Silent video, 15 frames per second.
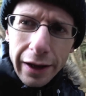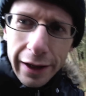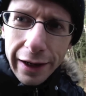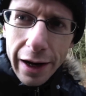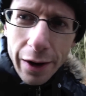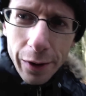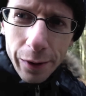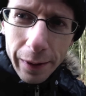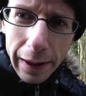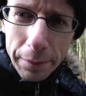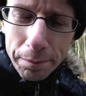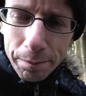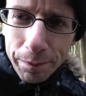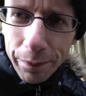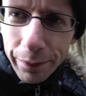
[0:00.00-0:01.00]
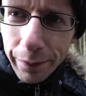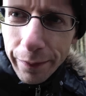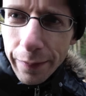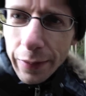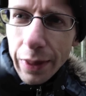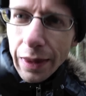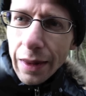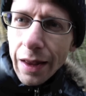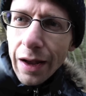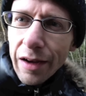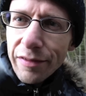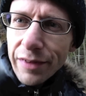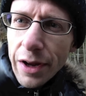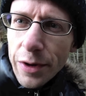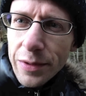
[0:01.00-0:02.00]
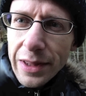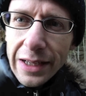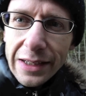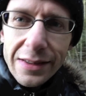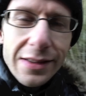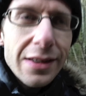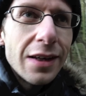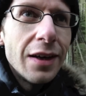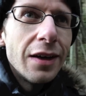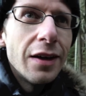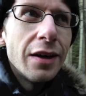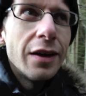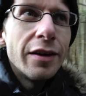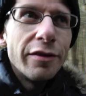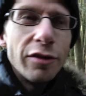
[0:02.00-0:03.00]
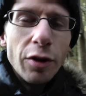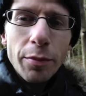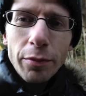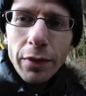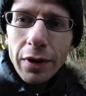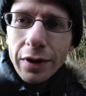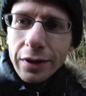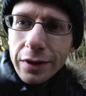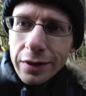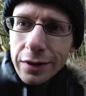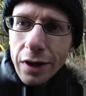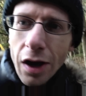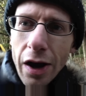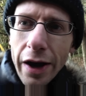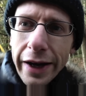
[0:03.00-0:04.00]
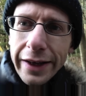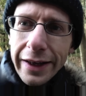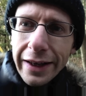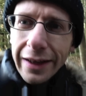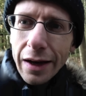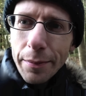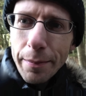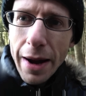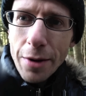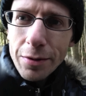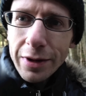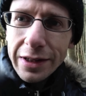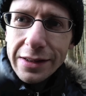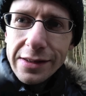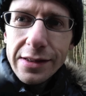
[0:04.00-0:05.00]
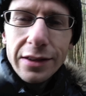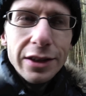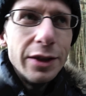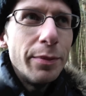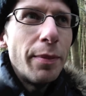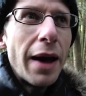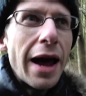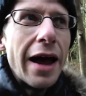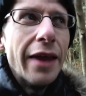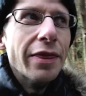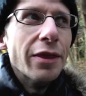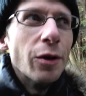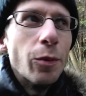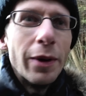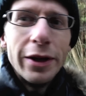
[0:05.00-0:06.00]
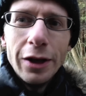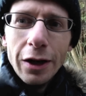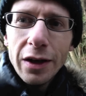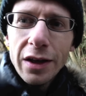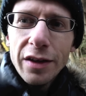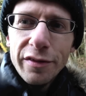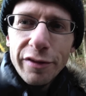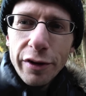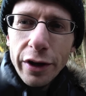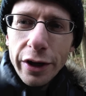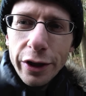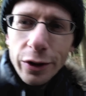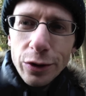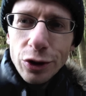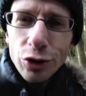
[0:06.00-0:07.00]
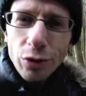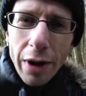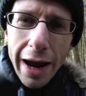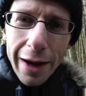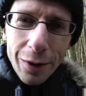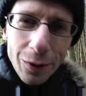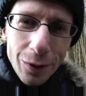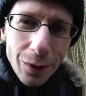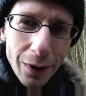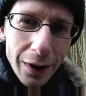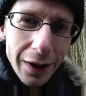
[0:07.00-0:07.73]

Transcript: You know, I've noticed from hiking up mountains in Japan that when you're looking for a new trail,